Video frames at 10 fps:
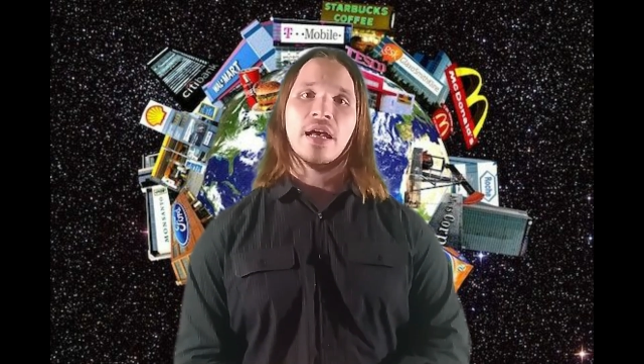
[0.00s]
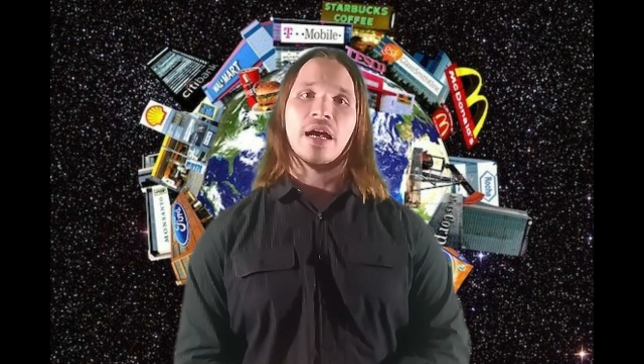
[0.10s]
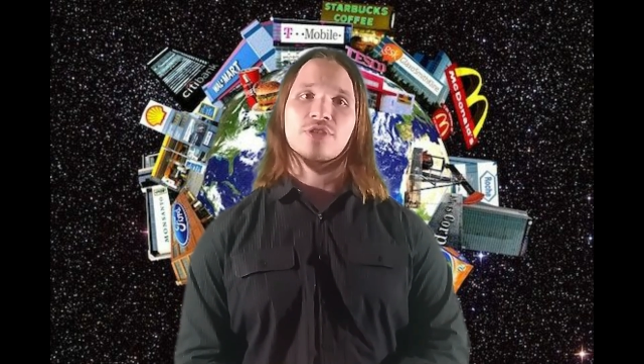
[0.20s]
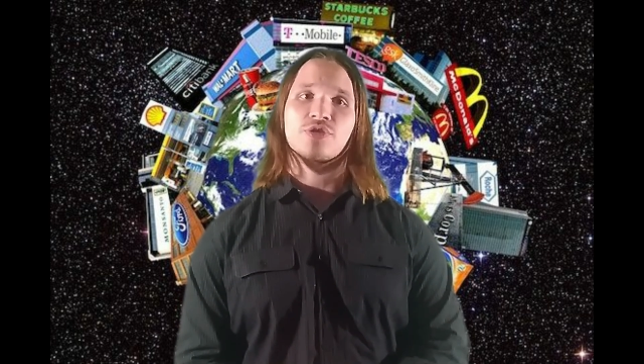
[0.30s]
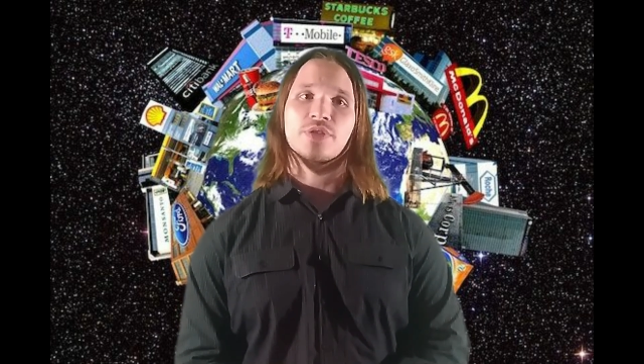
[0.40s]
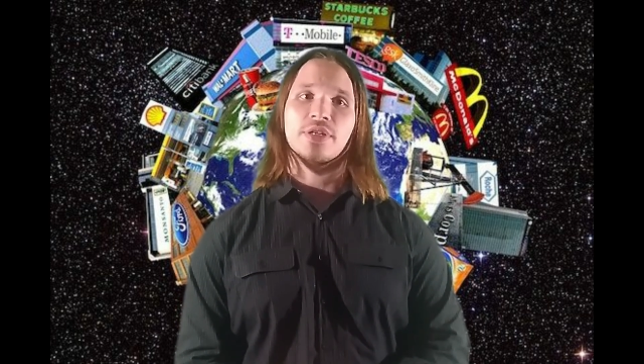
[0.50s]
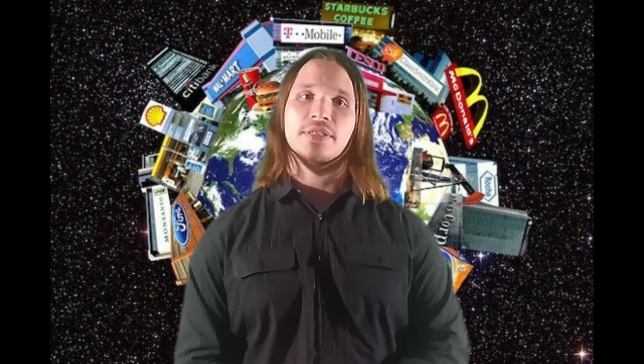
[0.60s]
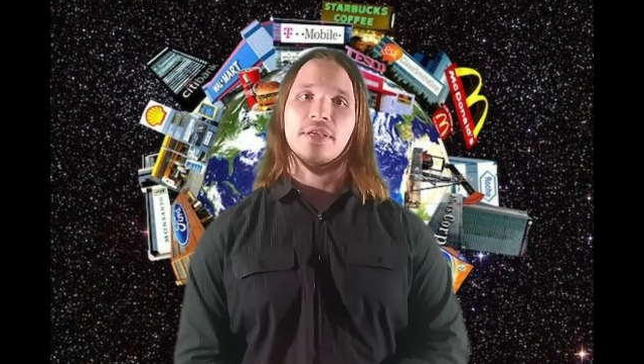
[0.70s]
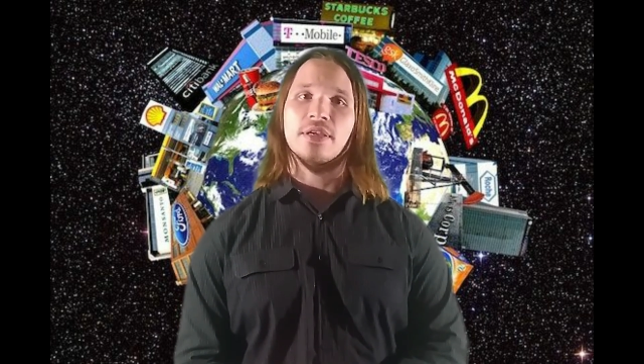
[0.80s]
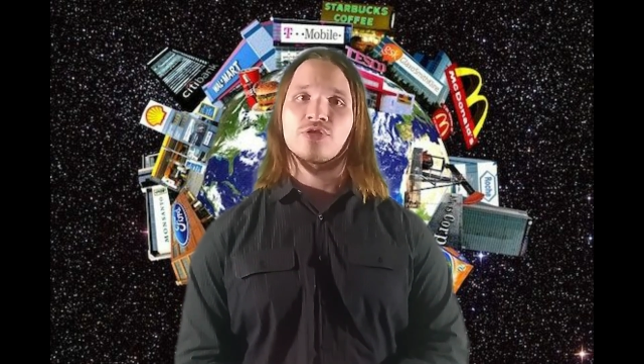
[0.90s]

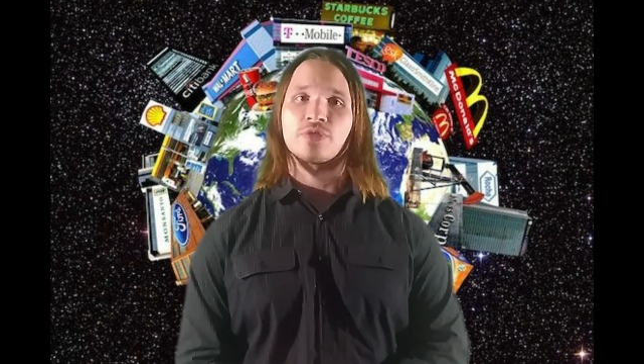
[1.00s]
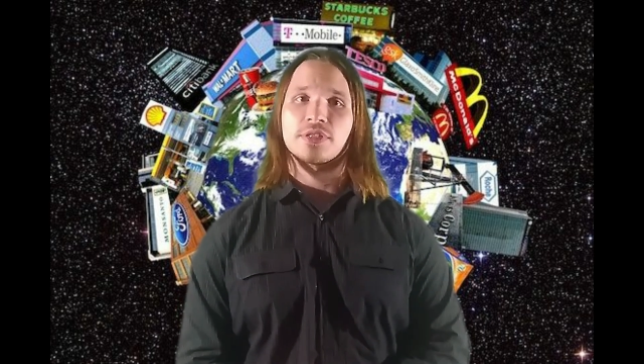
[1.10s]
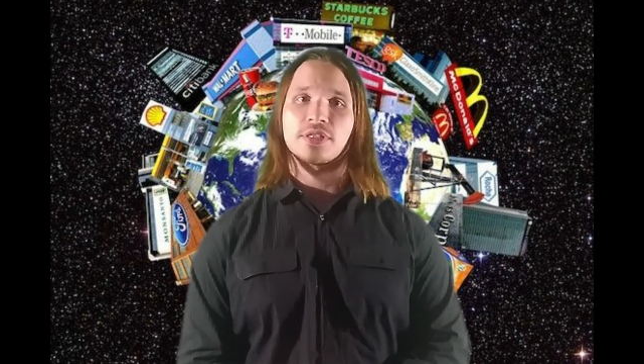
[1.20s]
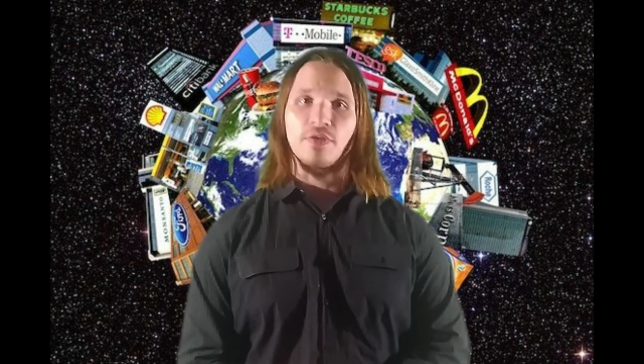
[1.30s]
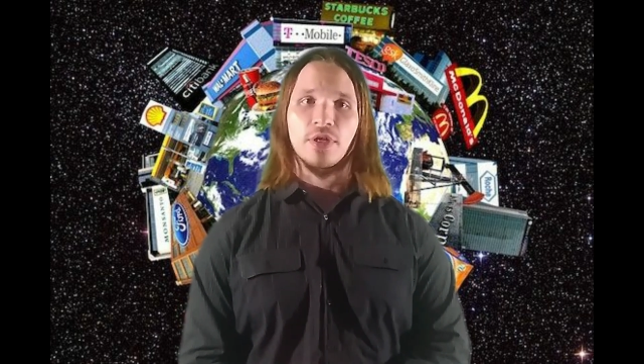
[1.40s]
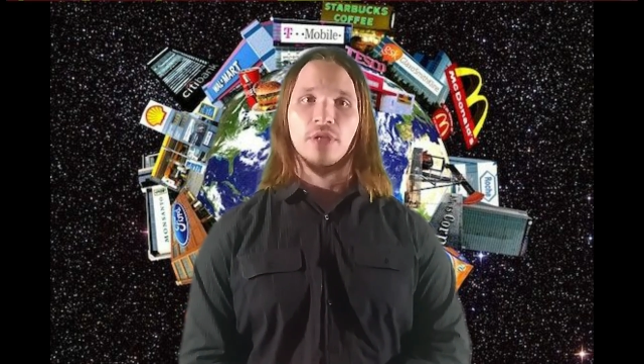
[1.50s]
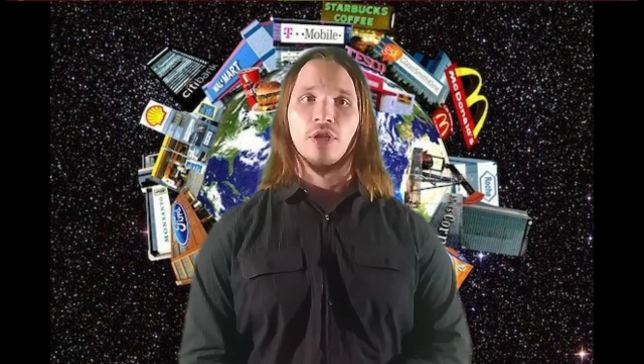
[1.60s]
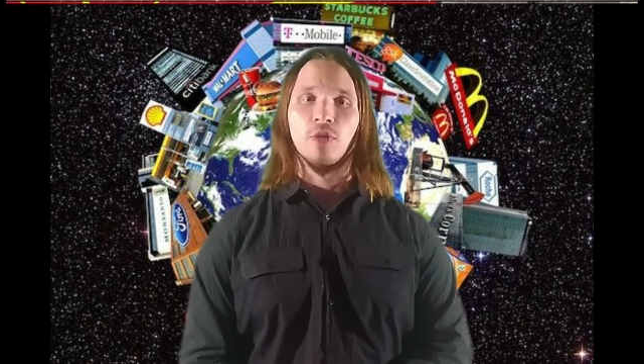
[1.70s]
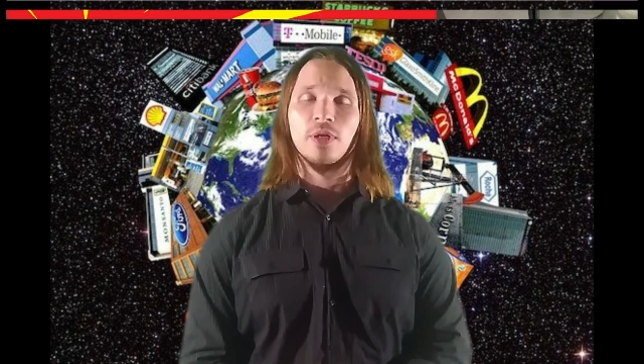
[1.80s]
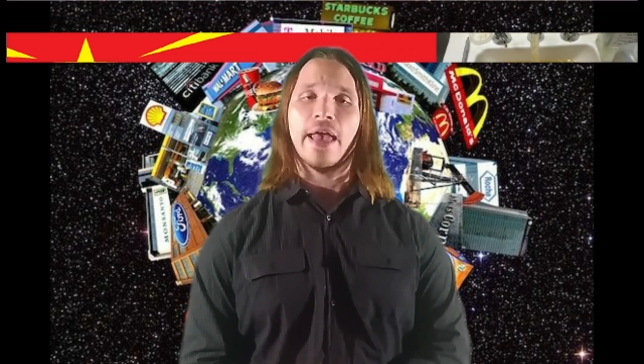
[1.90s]
contradict the interests of the global